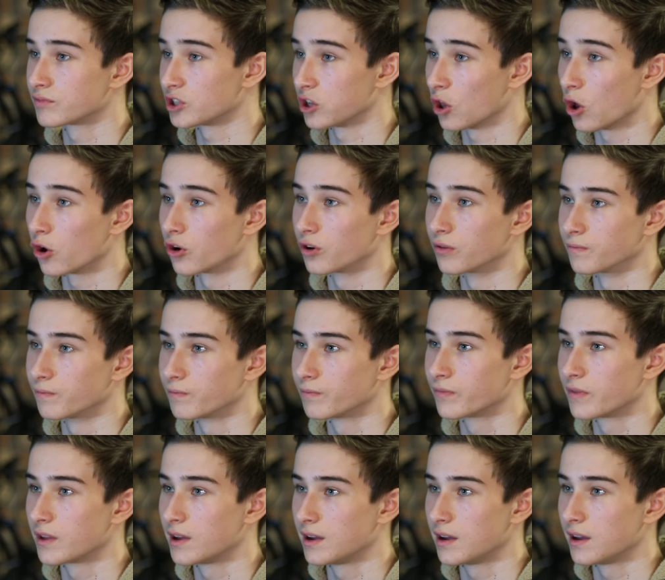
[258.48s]
slow.
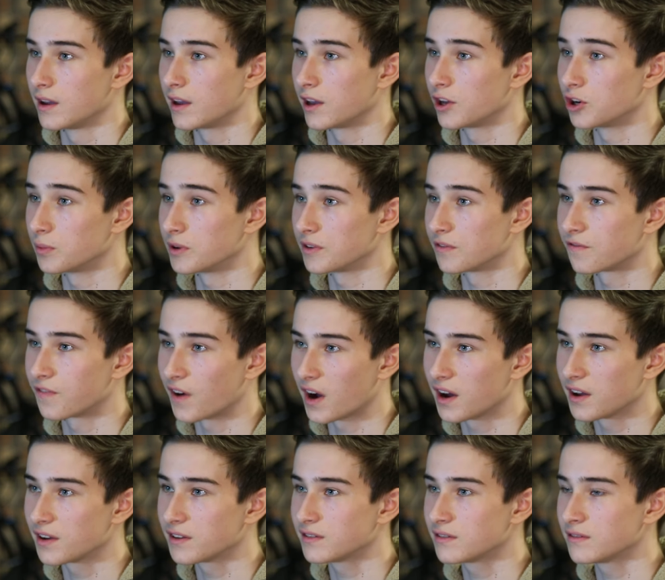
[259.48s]
It'll be
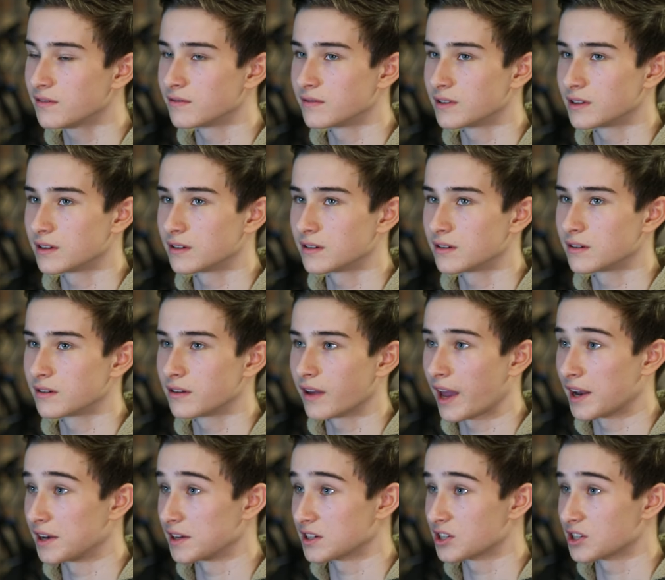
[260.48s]
fun and